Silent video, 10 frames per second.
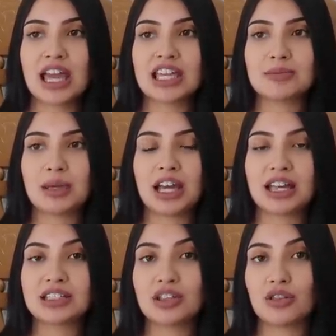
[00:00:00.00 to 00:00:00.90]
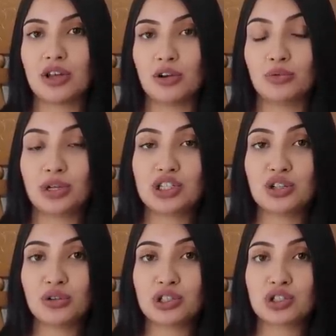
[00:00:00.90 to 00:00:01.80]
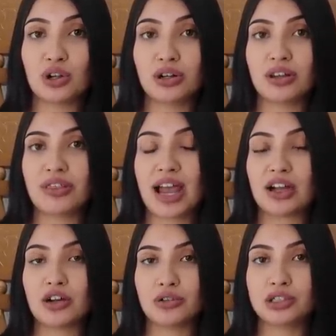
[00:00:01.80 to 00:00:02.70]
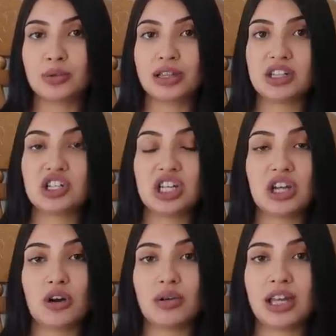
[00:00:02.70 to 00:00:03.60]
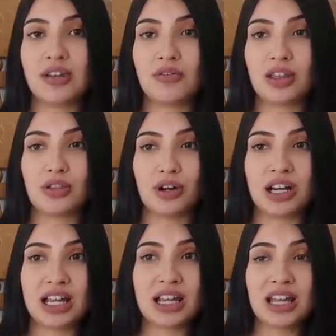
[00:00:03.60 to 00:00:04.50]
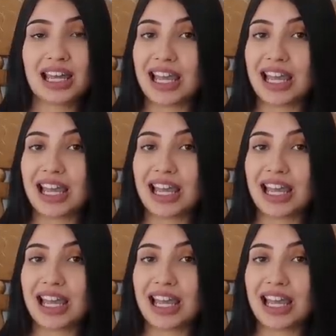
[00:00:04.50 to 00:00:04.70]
is because the original stroller that goes with the Chicco KeyFit 30,